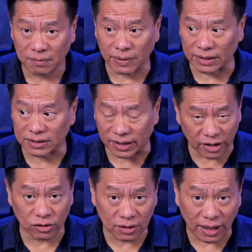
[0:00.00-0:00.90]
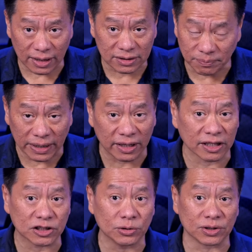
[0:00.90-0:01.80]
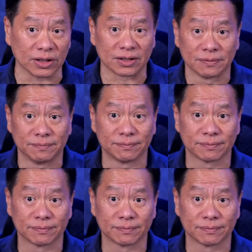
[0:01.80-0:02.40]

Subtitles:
by sitting on your ass and making excuses.